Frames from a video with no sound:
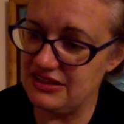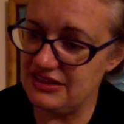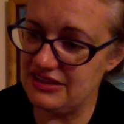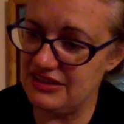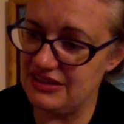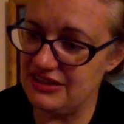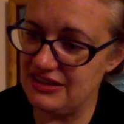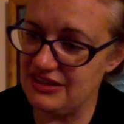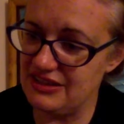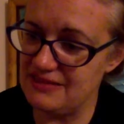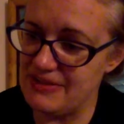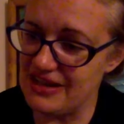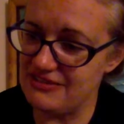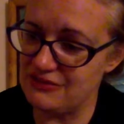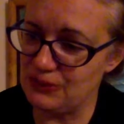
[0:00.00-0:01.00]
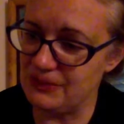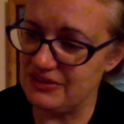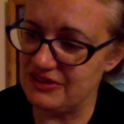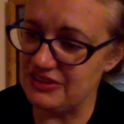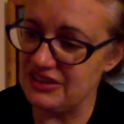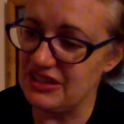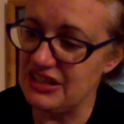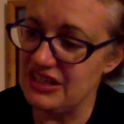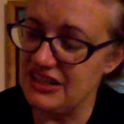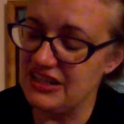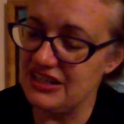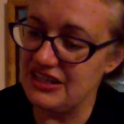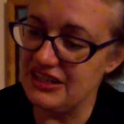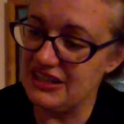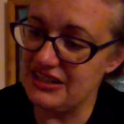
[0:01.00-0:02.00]
The Ilamasqua
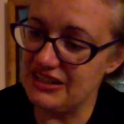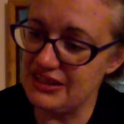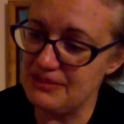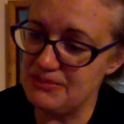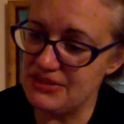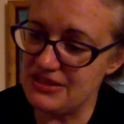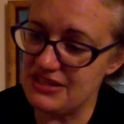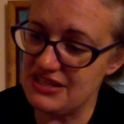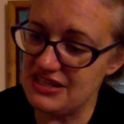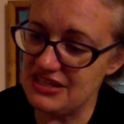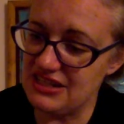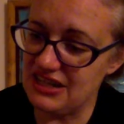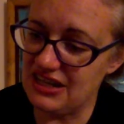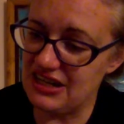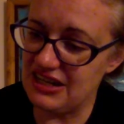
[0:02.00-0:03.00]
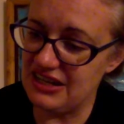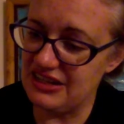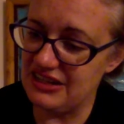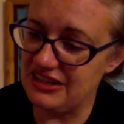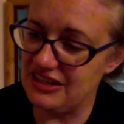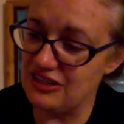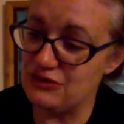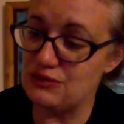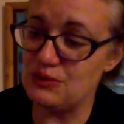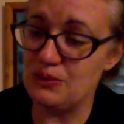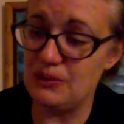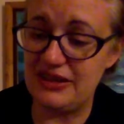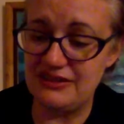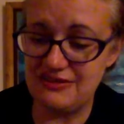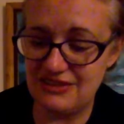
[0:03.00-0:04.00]
lipstick is
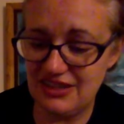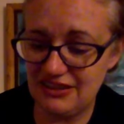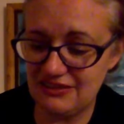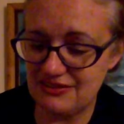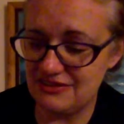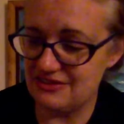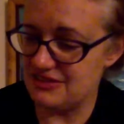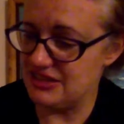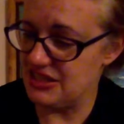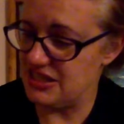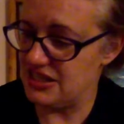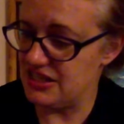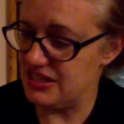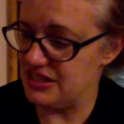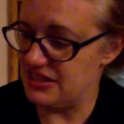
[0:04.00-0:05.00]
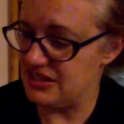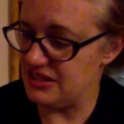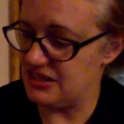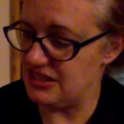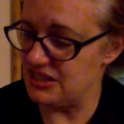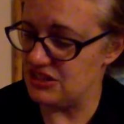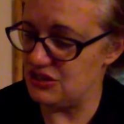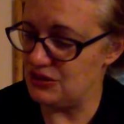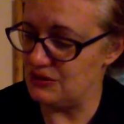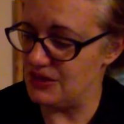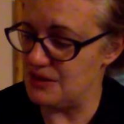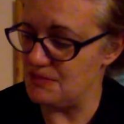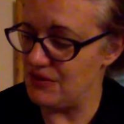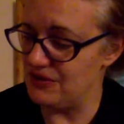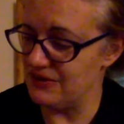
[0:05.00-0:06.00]
$26. The
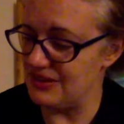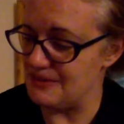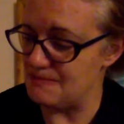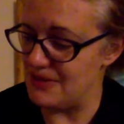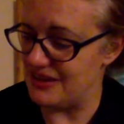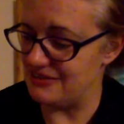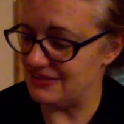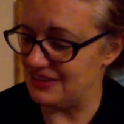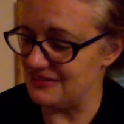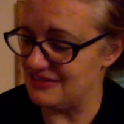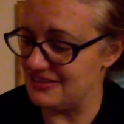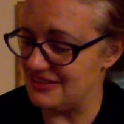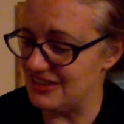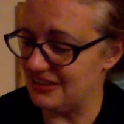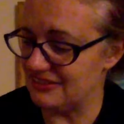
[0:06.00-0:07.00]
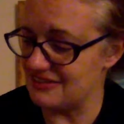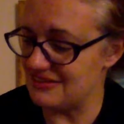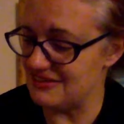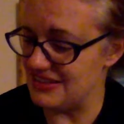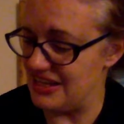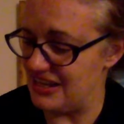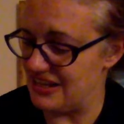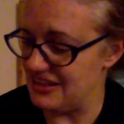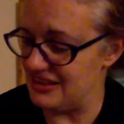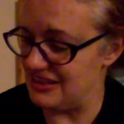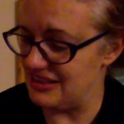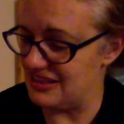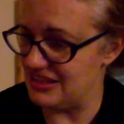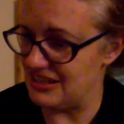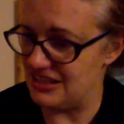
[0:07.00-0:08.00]
Tony Moly mask is $6, and
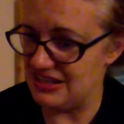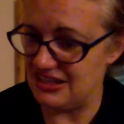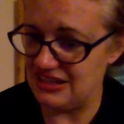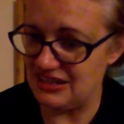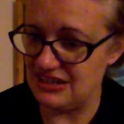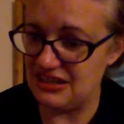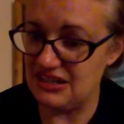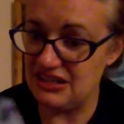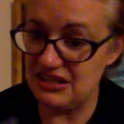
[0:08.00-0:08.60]
then